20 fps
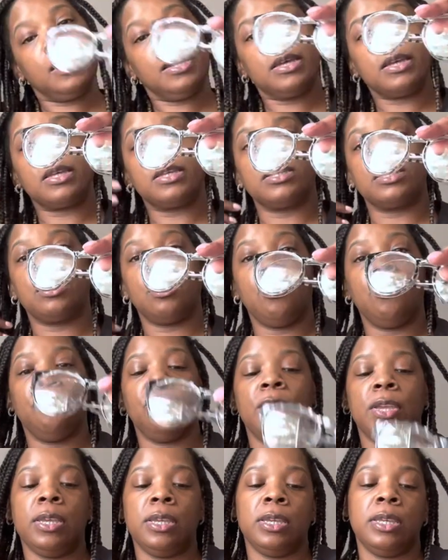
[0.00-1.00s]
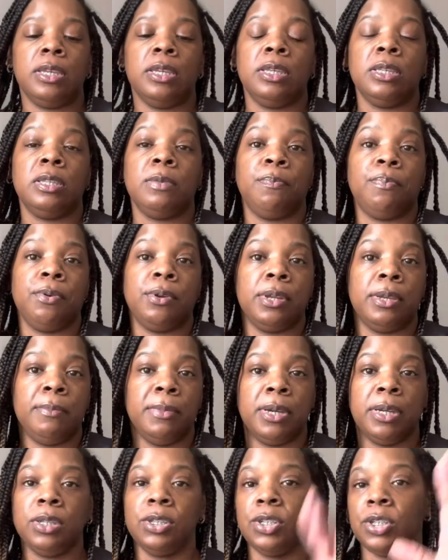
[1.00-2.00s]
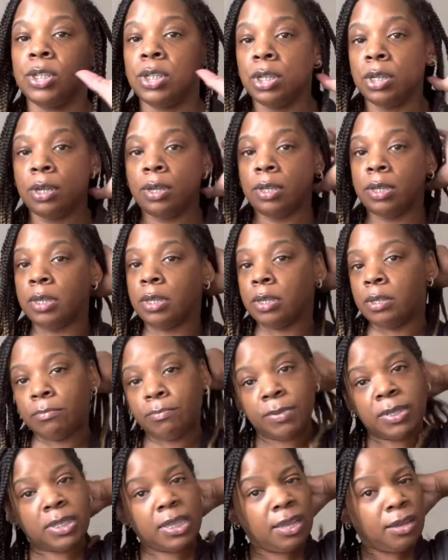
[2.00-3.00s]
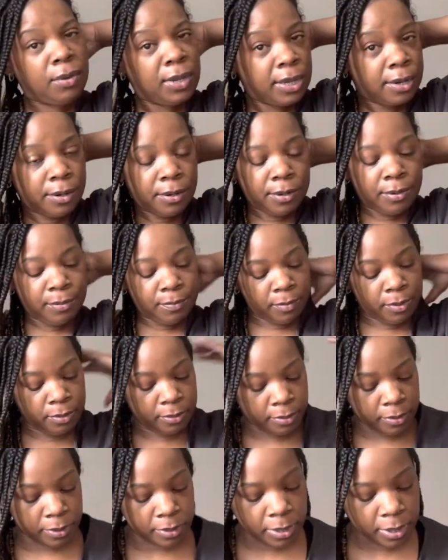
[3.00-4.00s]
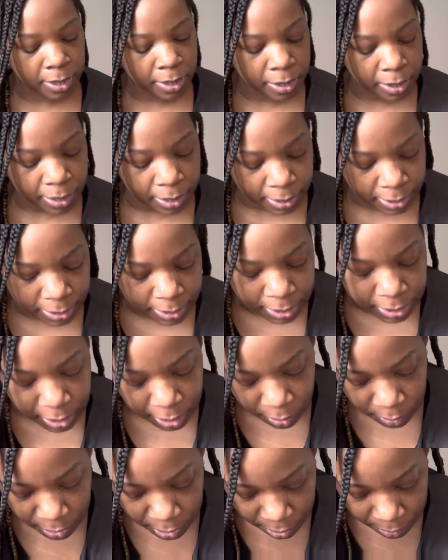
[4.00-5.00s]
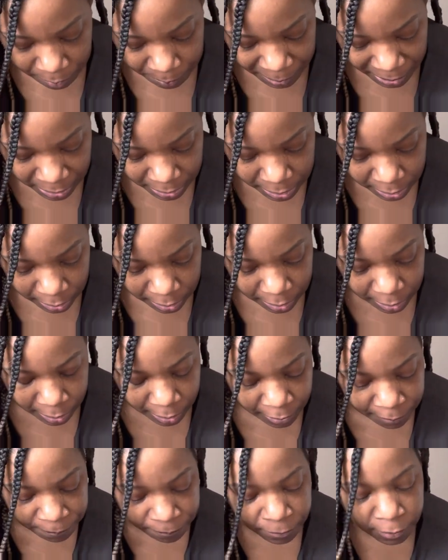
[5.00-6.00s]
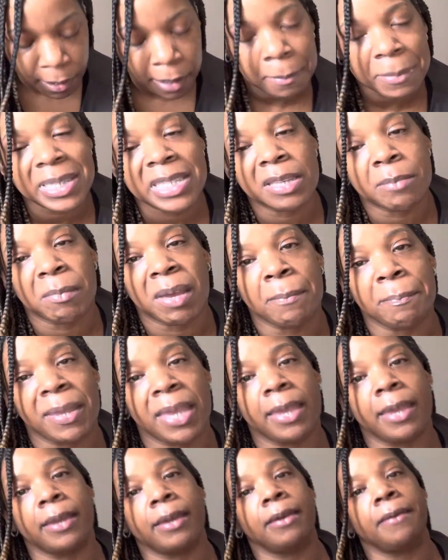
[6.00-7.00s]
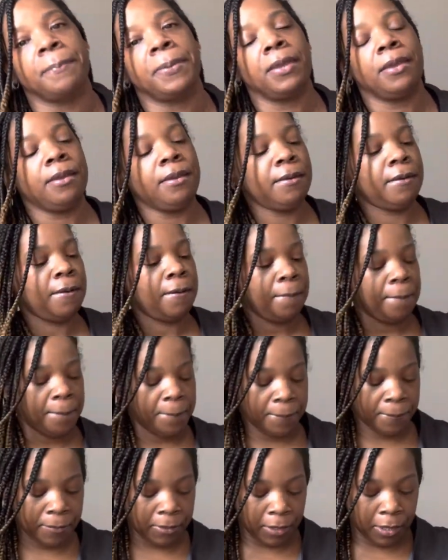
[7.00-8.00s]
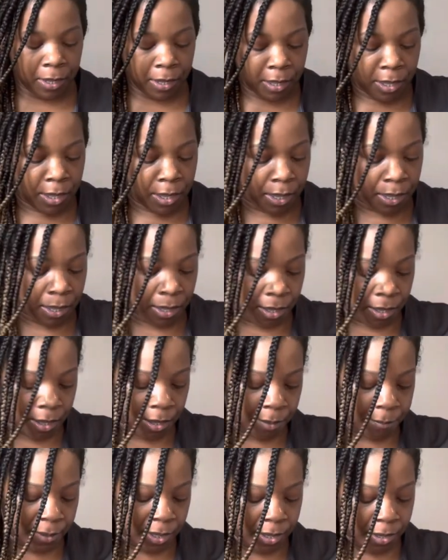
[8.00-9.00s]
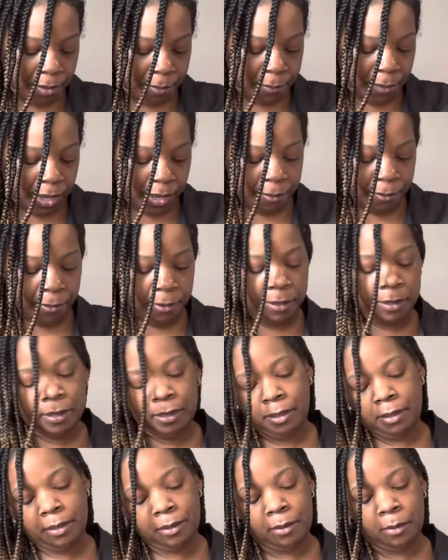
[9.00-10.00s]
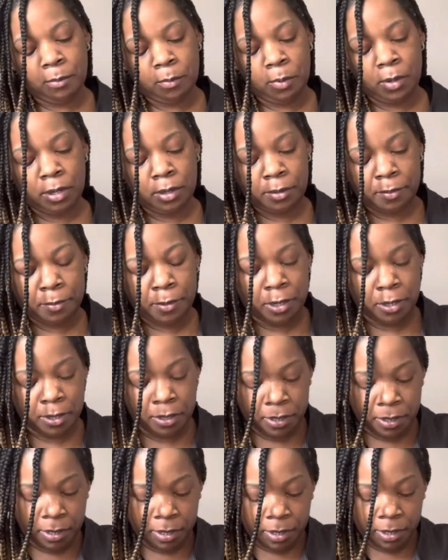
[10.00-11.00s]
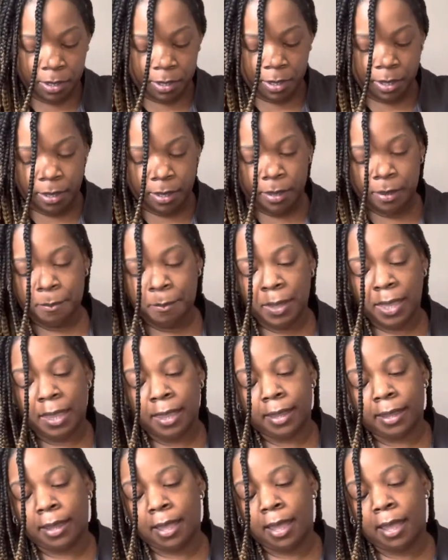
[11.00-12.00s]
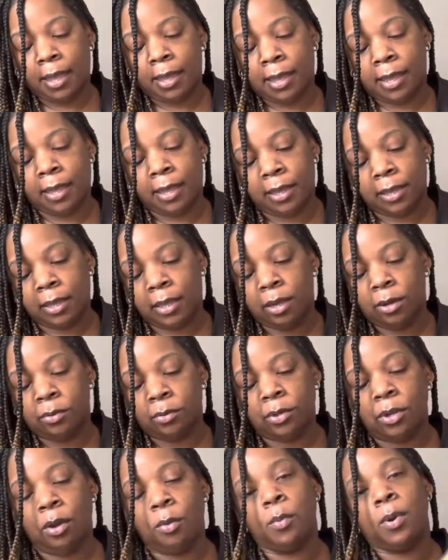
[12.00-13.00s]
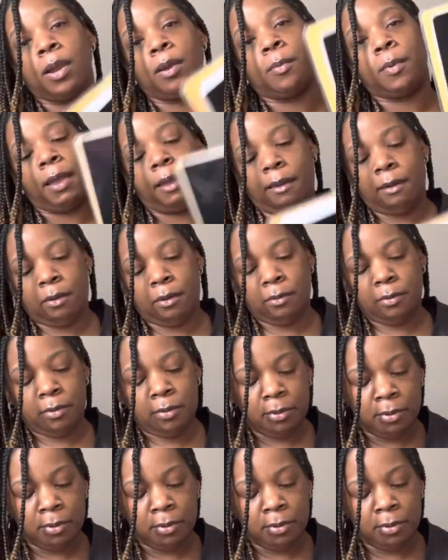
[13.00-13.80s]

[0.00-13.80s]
because COVID is pretty much still here. It is still here, basically. I'm gonna set my bag up here. In my work bag, I go nowhere without